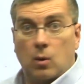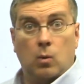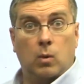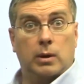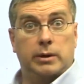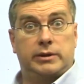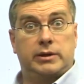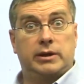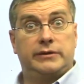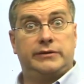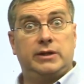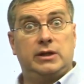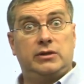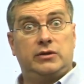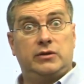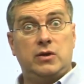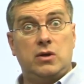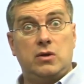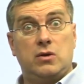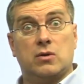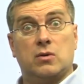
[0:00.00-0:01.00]
What does
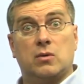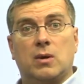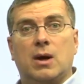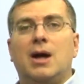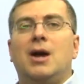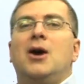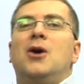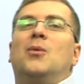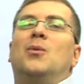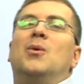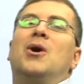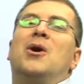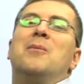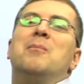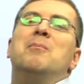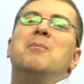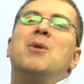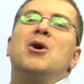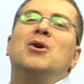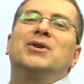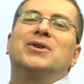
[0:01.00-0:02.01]
it do? Well,
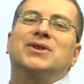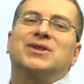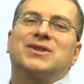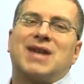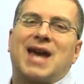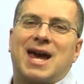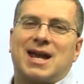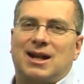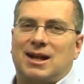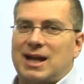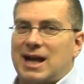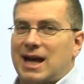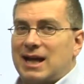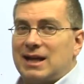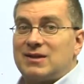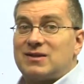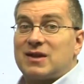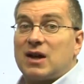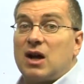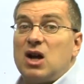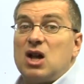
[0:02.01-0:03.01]
most
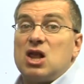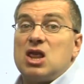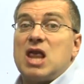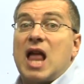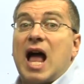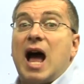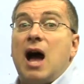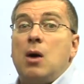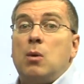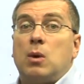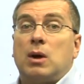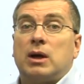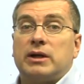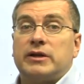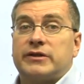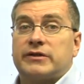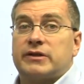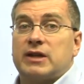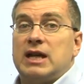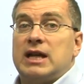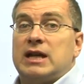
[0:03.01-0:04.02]
satellites allow
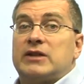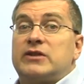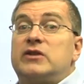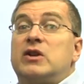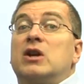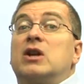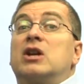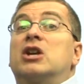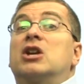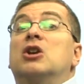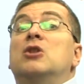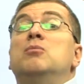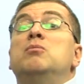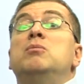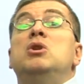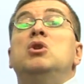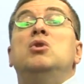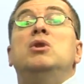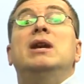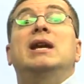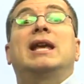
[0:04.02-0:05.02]
us to
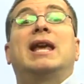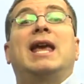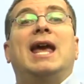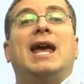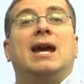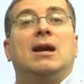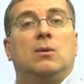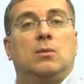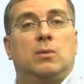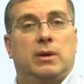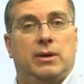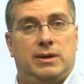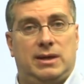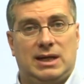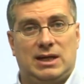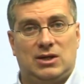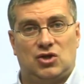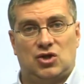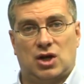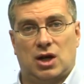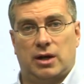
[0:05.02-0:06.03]
communicate with
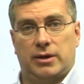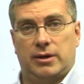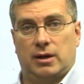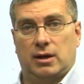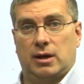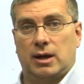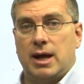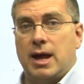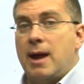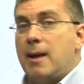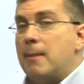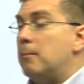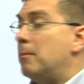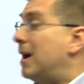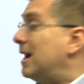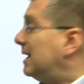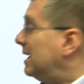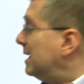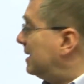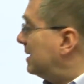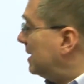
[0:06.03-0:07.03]
each other.
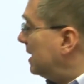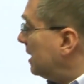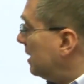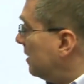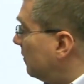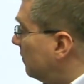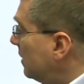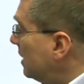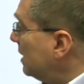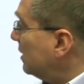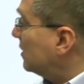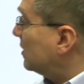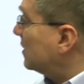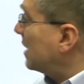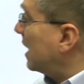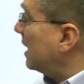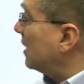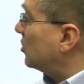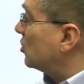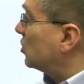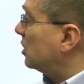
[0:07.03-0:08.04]
Many TV
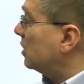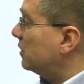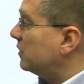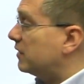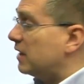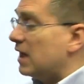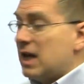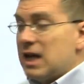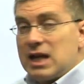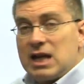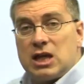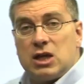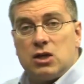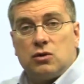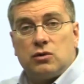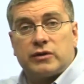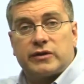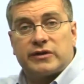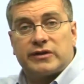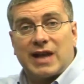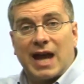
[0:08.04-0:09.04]
stations
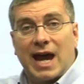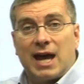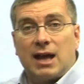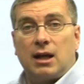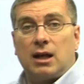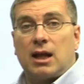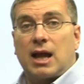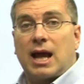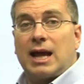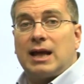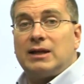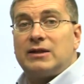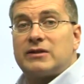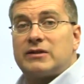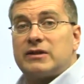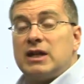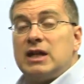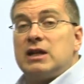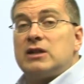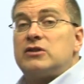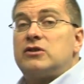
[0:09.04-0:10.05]
use
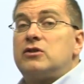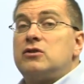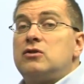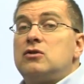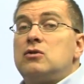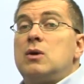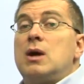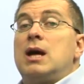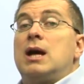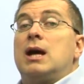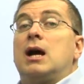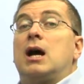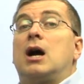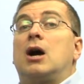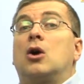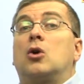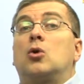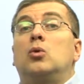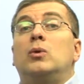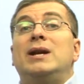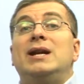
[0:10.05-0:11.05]
satellites to
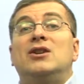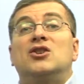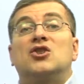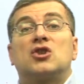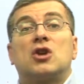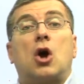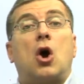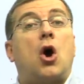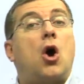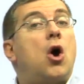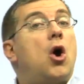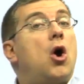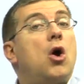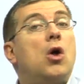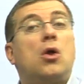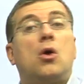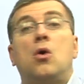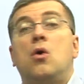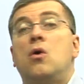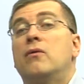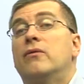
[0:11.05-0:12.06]
reach
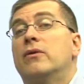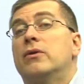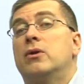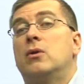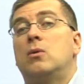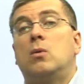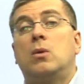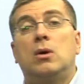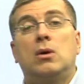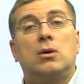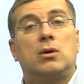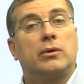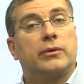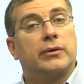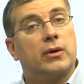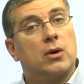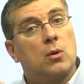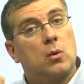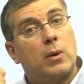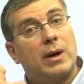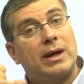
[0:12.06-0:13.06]
all over the
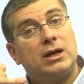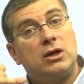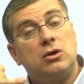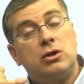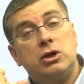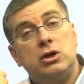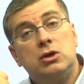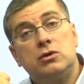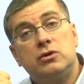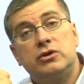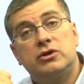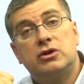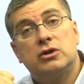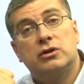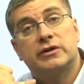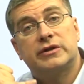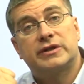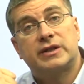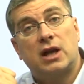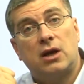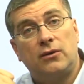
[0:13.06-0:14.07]
world. When you use your
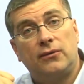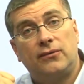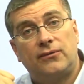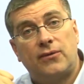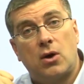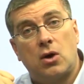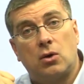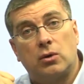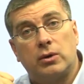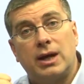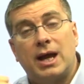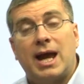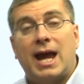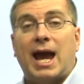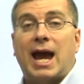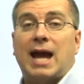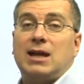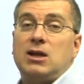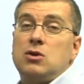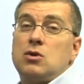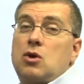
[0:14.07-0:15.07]
cell phone
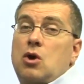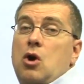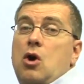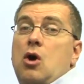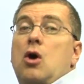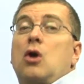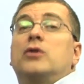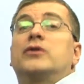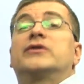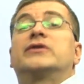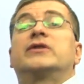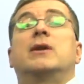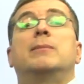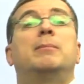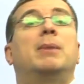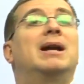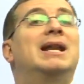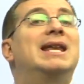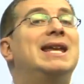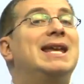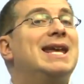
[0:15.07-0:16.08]
and you call
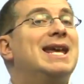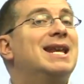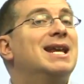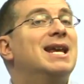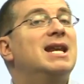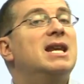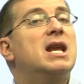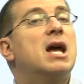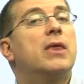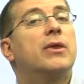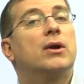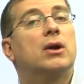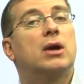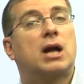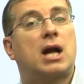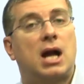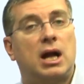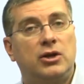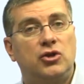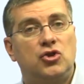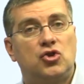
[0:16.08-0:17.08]
somebody in another
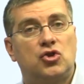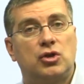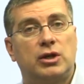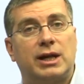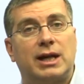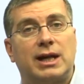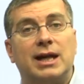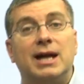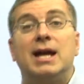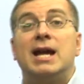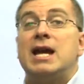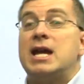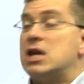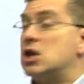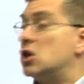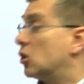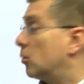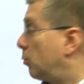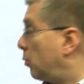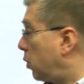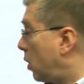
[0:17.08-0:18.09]
country,
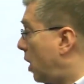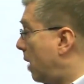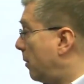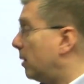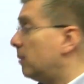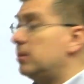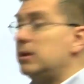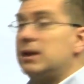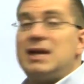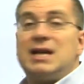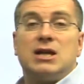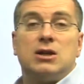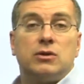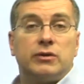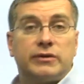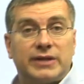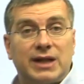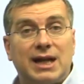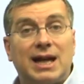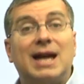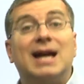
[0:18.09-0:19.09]
you're probably
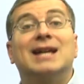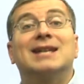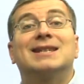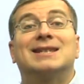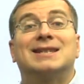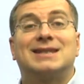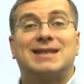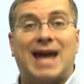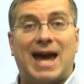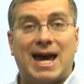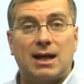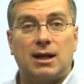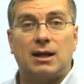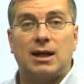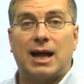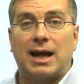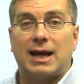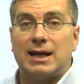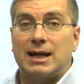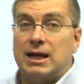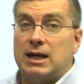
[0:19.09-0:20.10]
using a
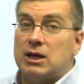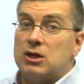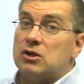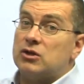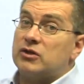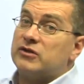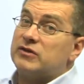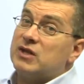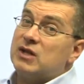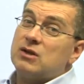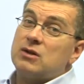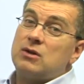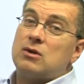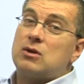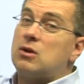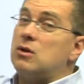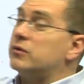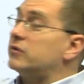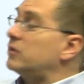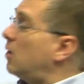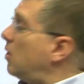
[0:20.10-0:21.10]
satellite. Your signal
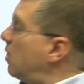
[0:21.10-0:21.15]
goes